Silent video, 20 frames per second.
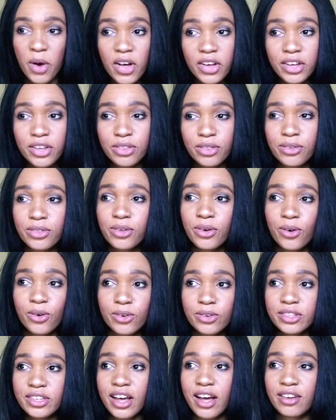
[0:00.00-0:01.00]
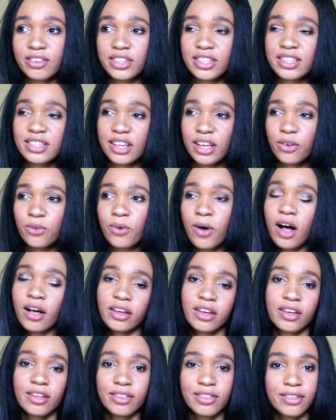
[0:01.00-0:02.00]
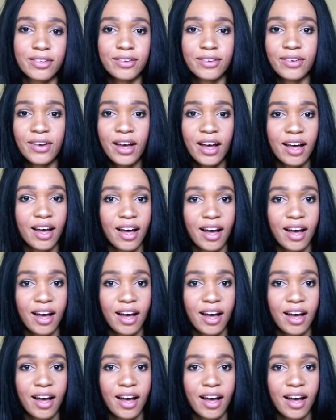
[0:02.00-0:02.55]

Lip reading: Walking through the old towns, it's like walking through